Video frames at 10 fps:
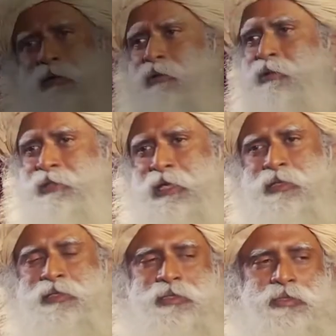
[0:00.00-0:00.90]
all
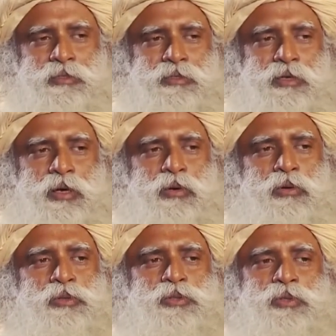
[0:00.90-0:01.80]
deities are
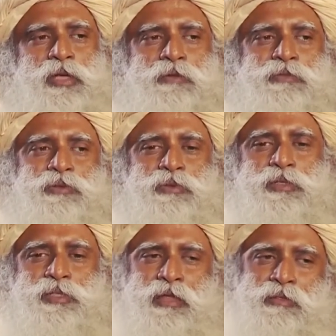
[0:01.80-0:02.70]
also referred to
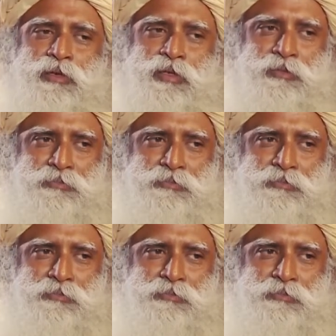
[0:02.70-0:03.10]
as yantra.